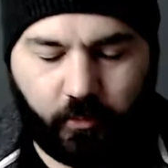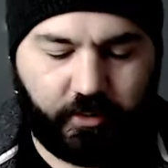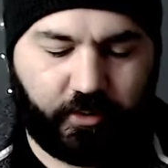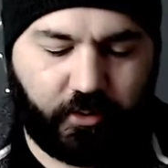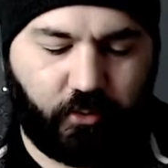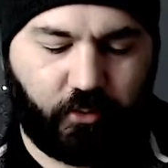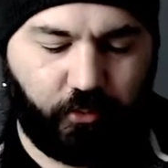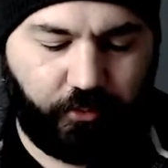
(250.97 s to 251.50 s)
One of
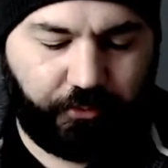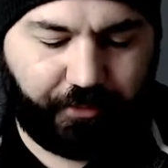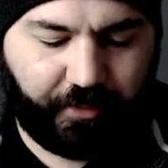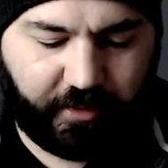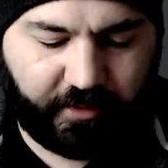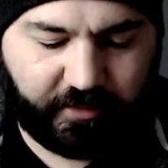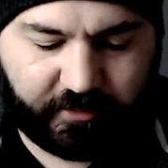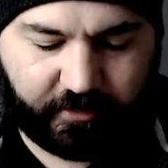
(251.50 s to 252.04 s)
the cool
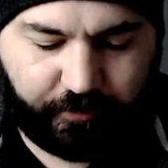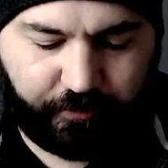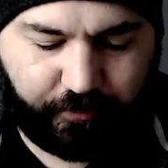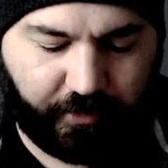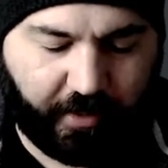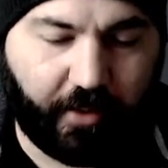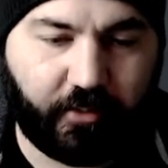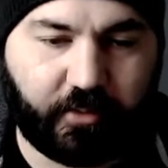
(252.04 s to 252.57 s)
things
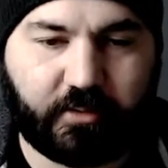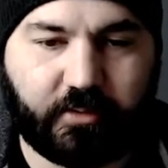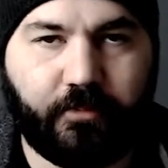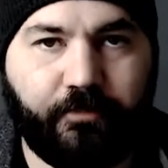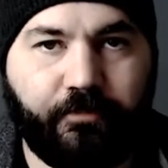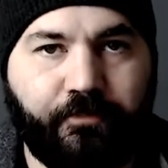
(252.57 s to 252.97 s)
about